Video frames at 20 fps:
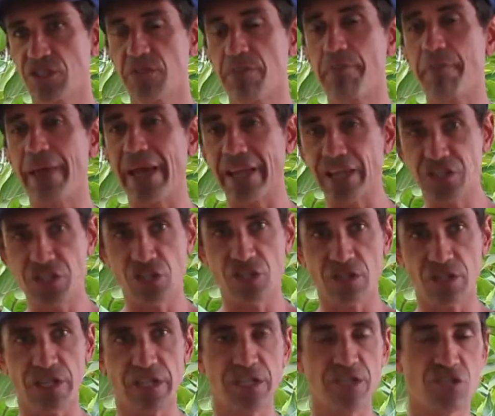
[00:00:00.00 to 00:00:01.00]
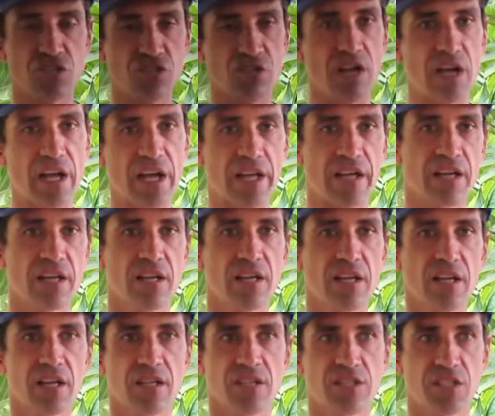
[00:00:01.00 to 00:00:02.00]
to make sure that it's dry
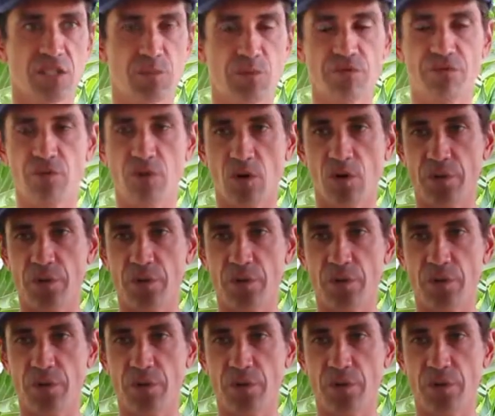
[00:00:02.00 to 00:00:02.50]
just before